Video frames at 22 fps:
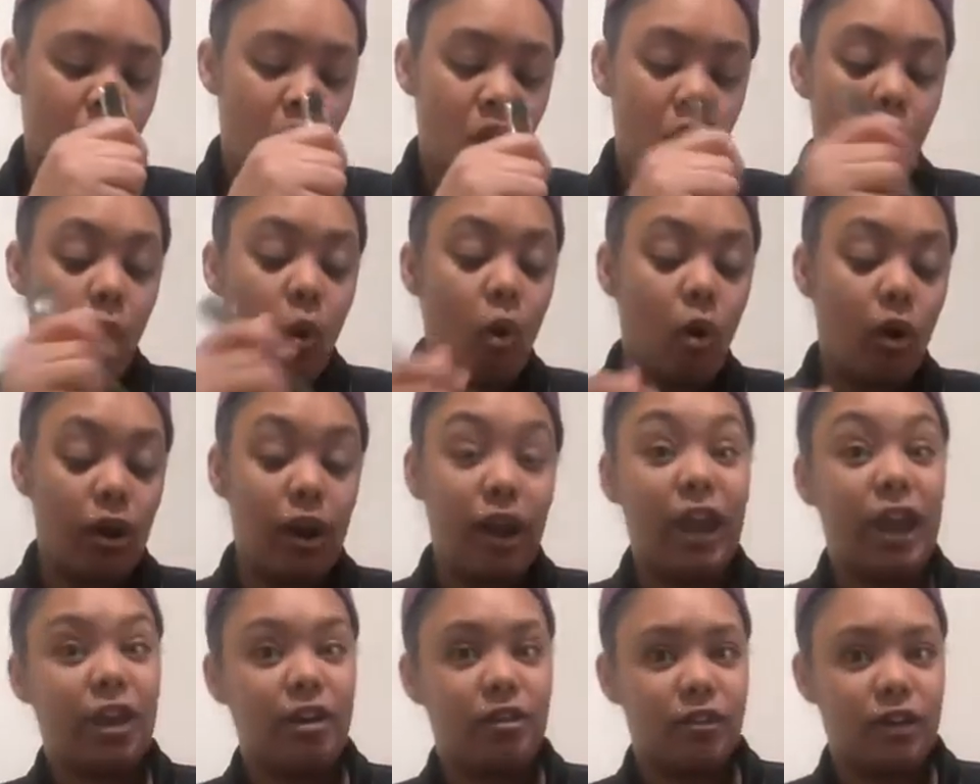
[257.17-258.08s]
Or
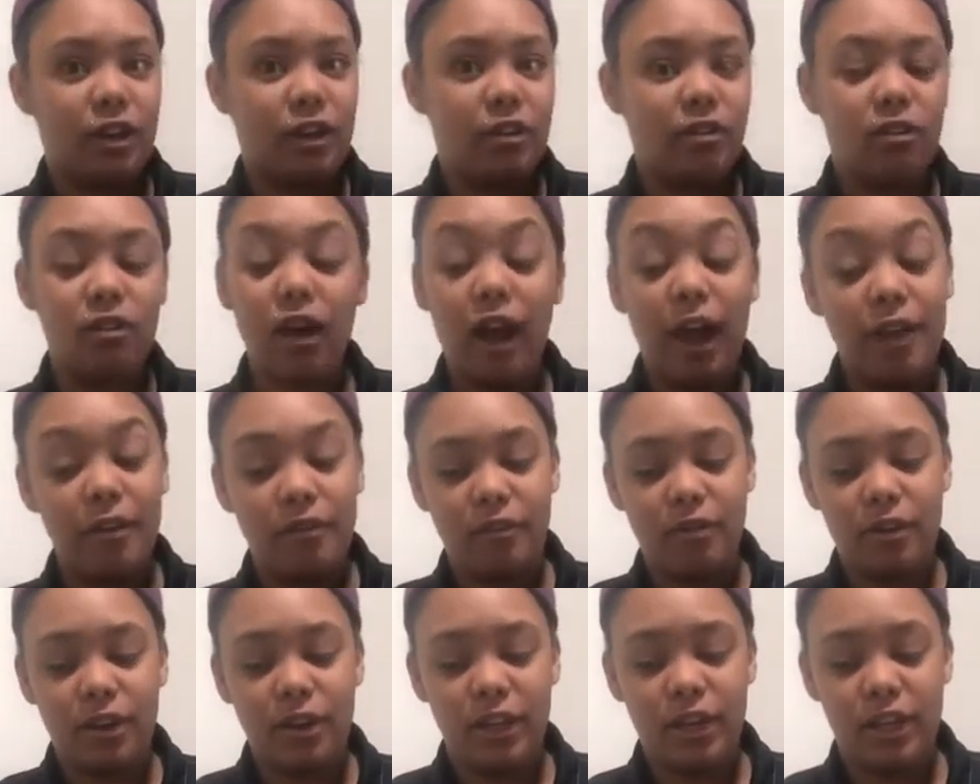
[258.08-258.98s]
Ariel. I
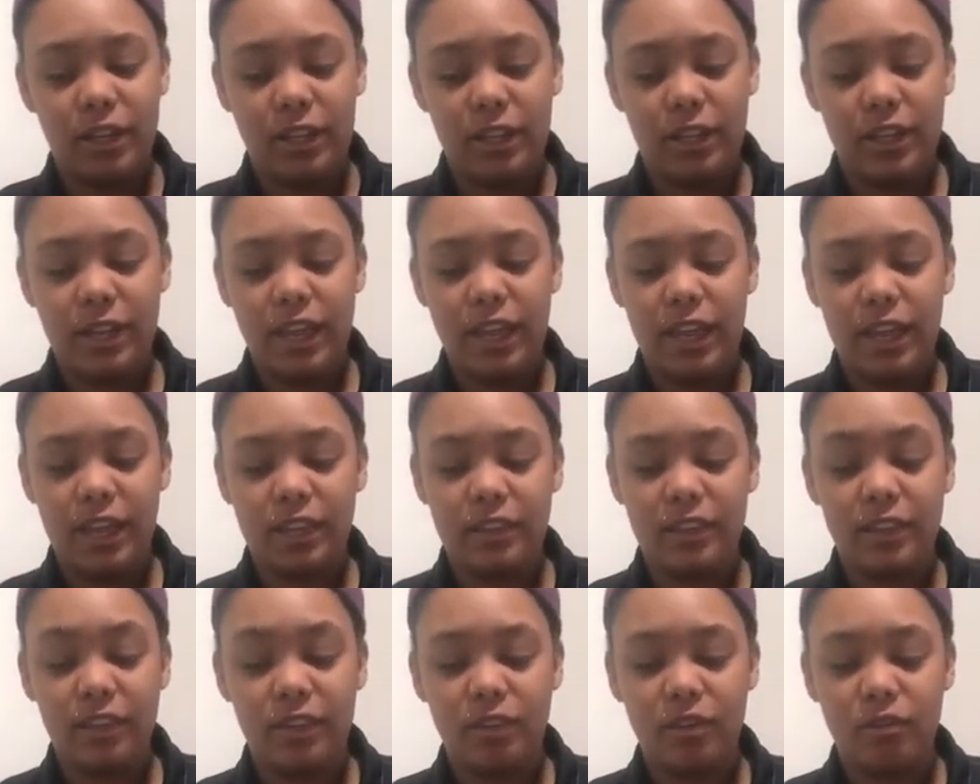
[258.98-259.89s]
really like The
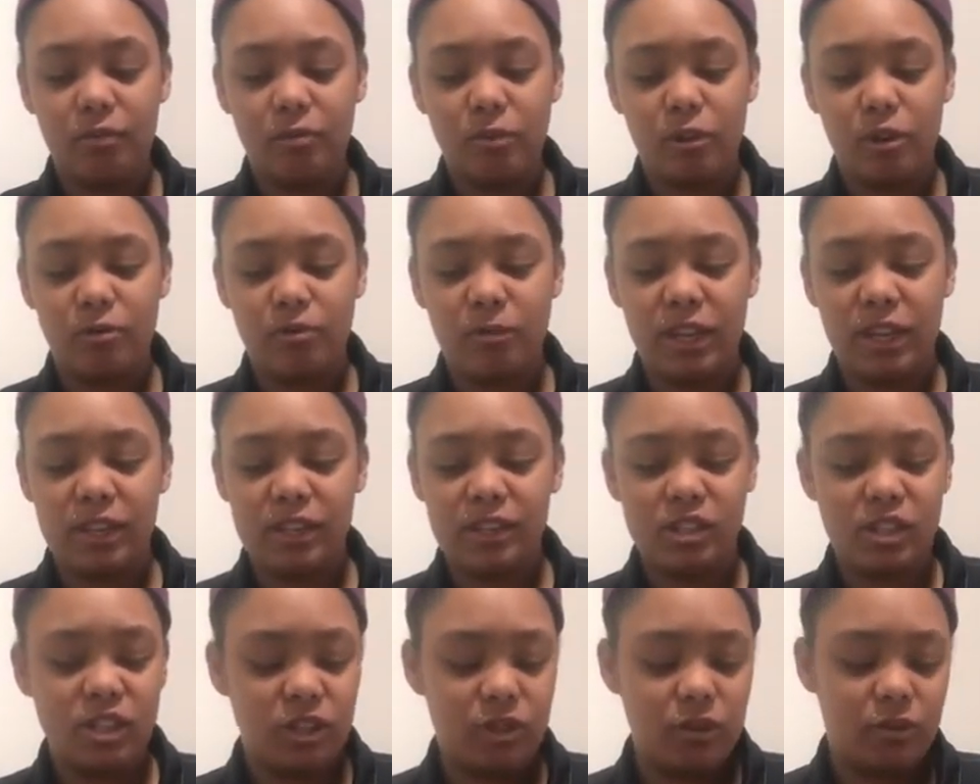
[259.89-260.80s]
Little Mermaid
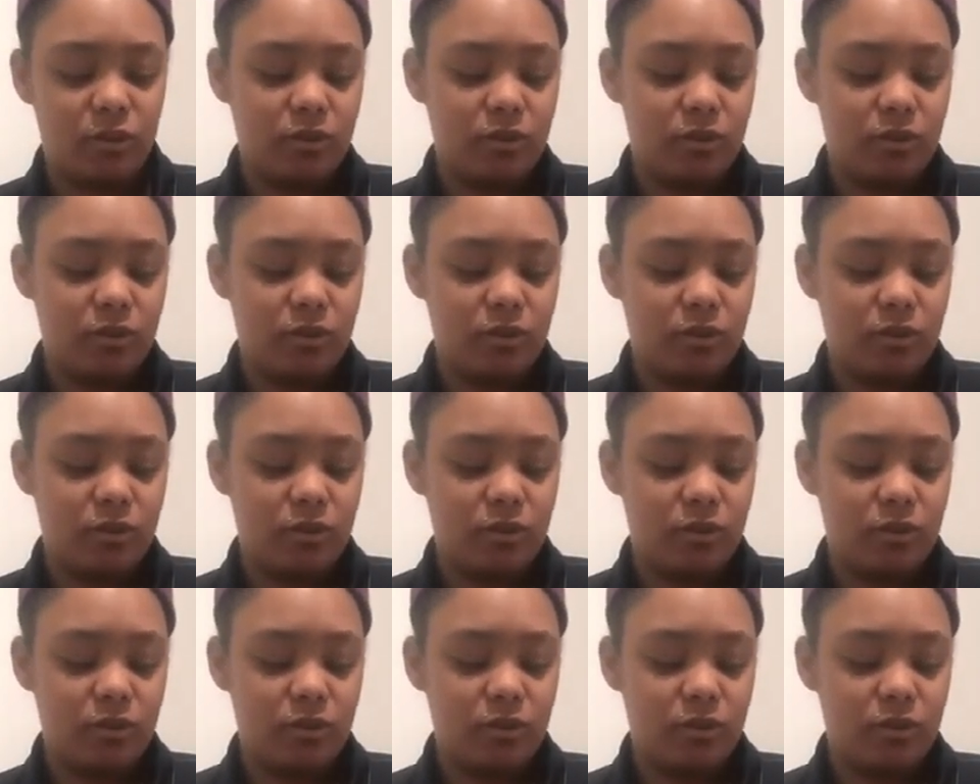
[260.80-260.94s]
too.